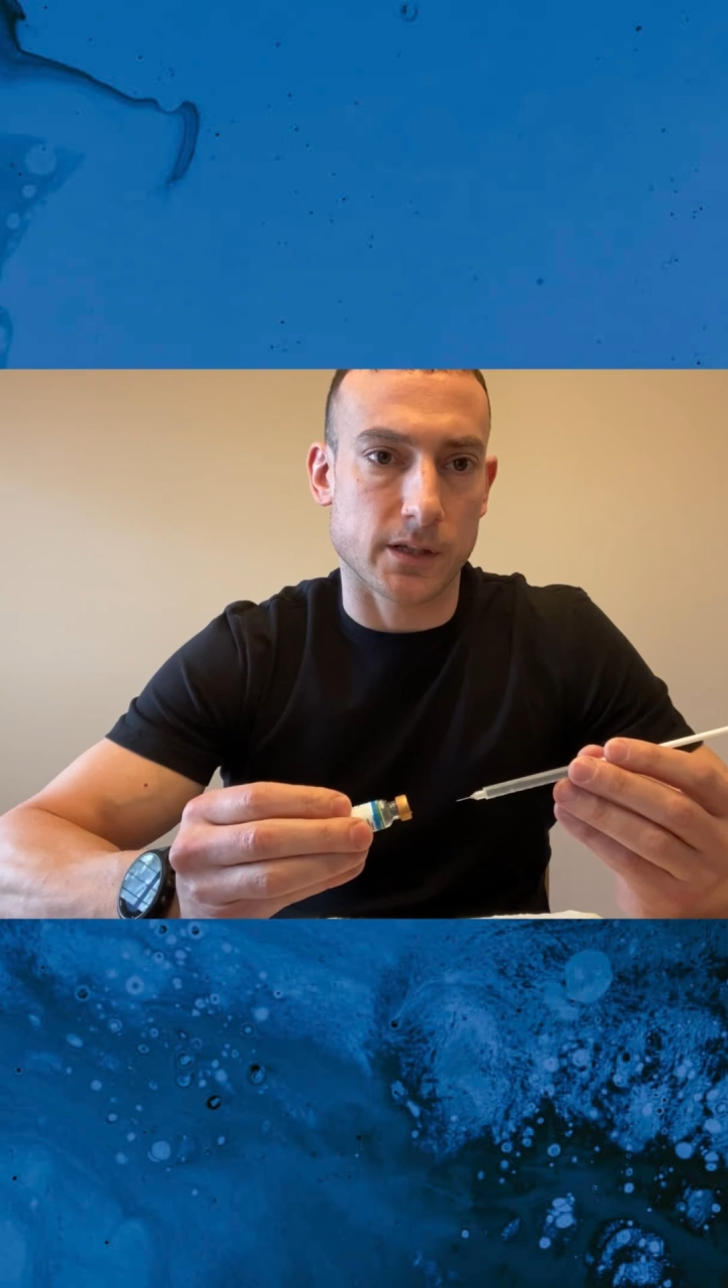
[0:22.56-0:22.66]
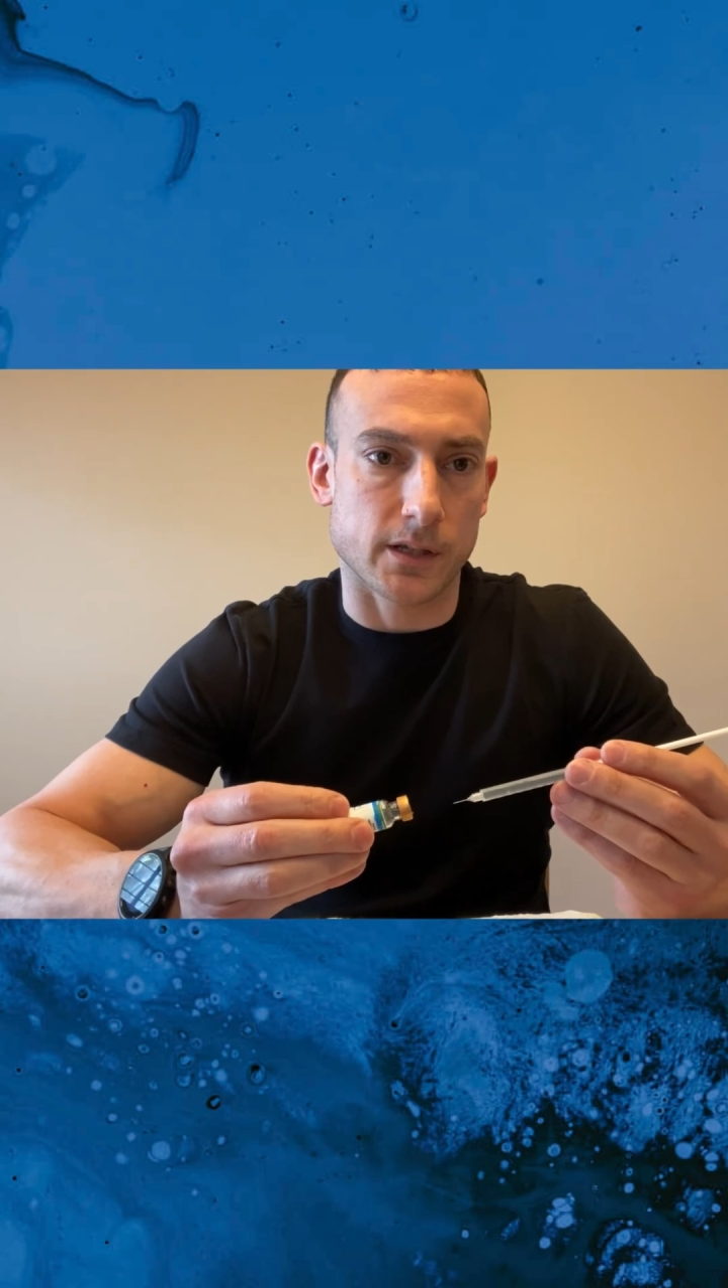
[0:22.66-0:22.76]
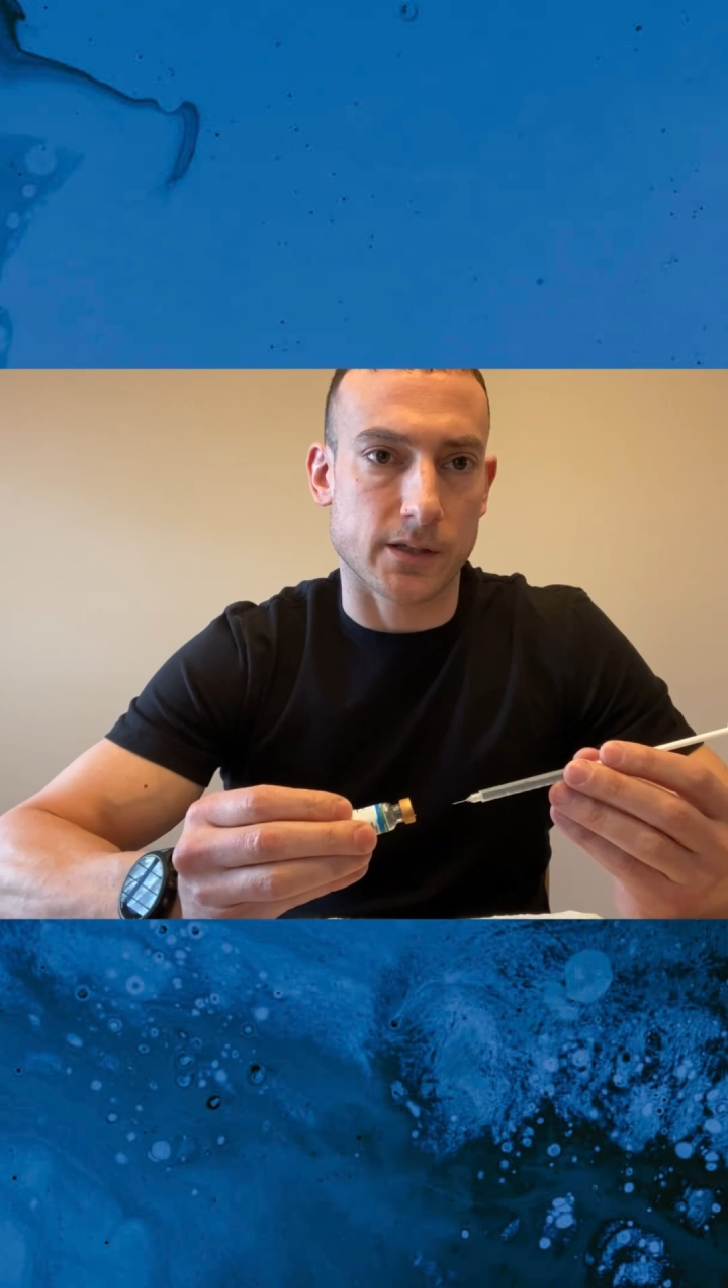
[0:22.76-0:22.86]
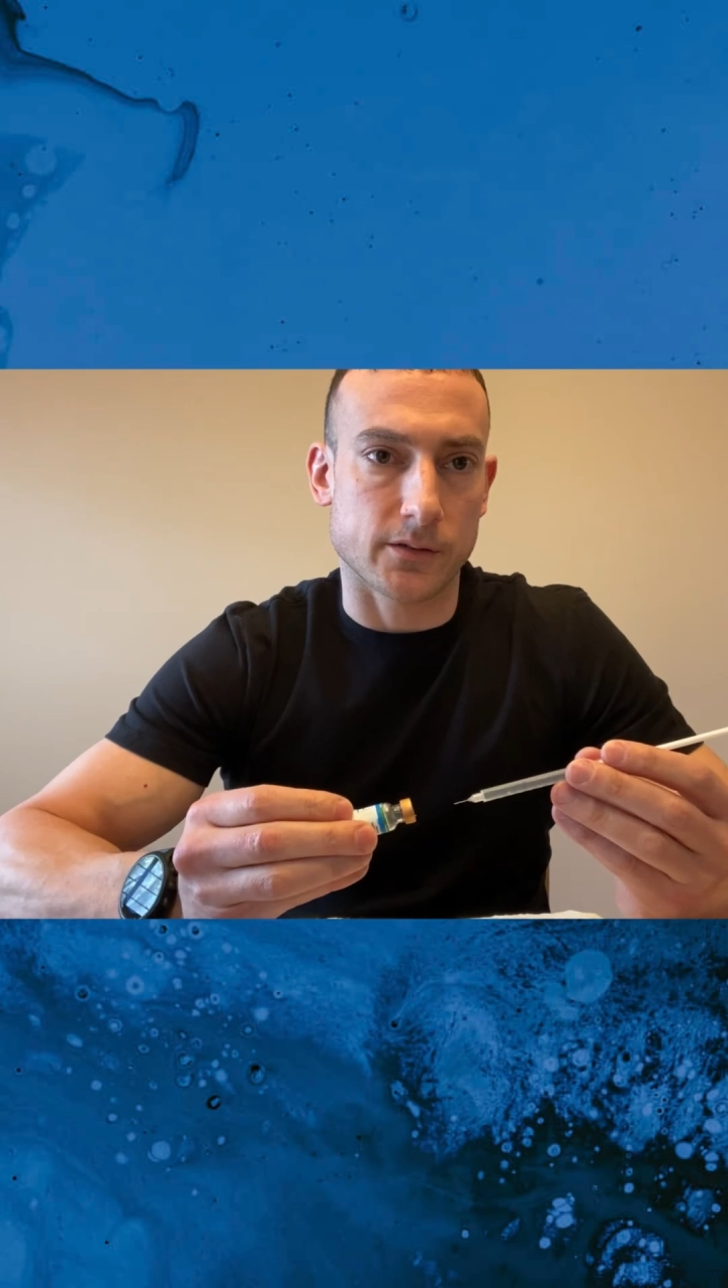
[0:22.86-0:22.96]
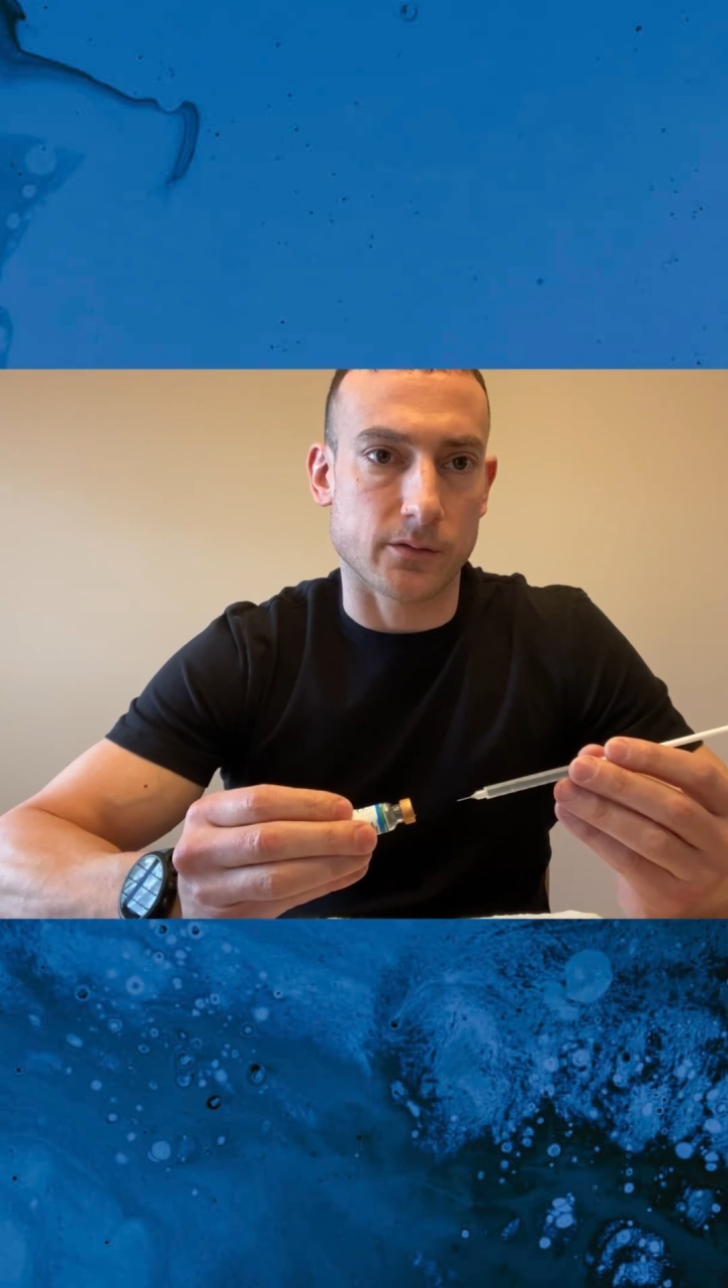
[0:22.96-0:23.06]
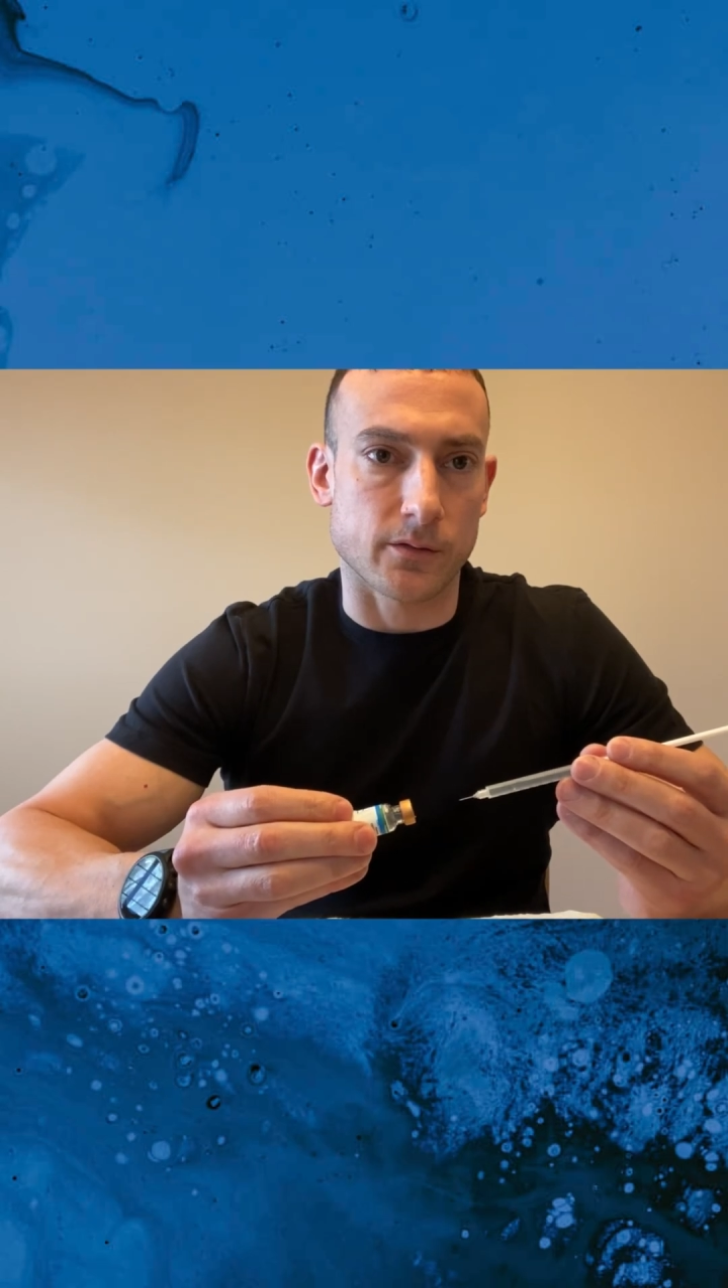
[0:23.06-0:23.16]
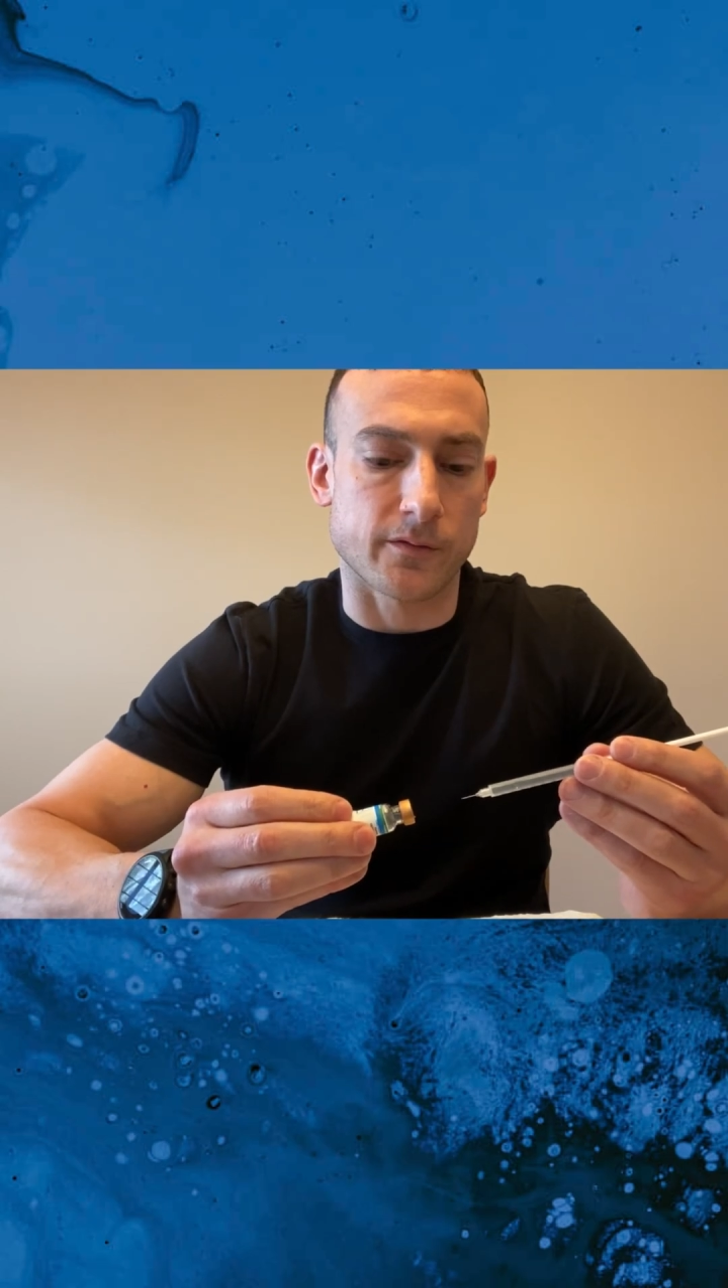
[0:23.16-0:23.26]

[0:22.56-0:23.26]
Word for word: into the